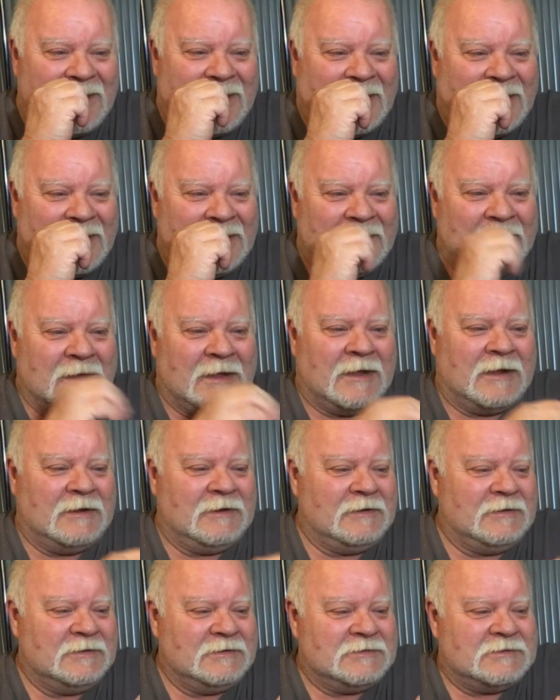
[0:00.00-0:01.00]
And
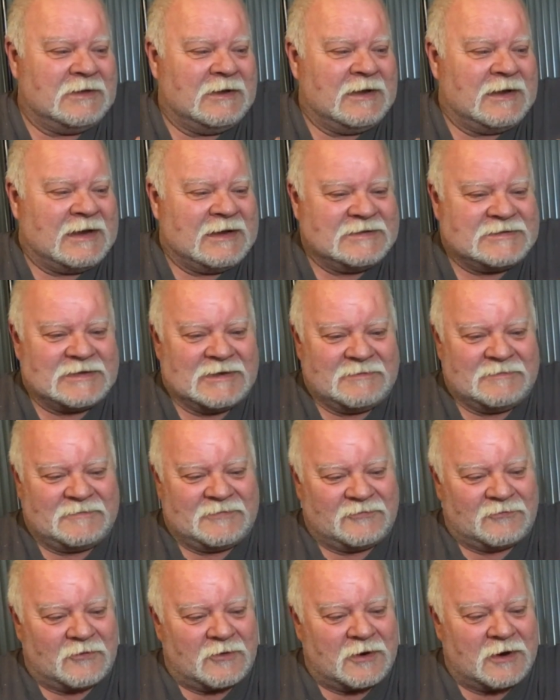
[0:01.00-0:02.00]
so like I said
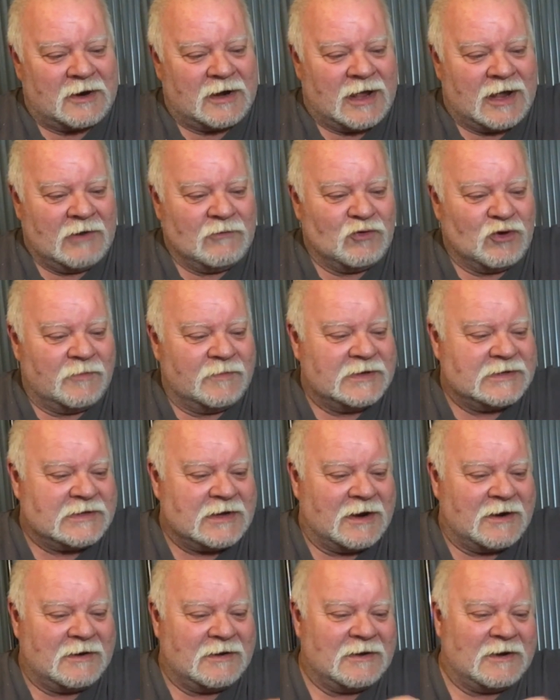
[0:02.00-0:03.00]
before, I will be
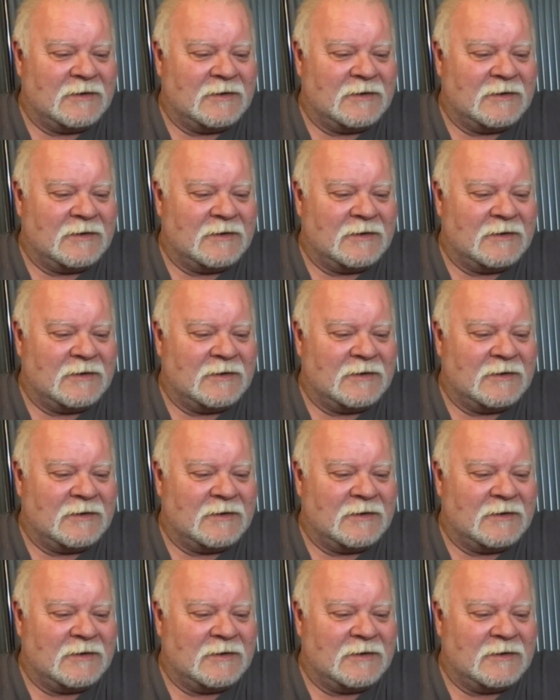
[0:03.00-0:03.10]
tearing it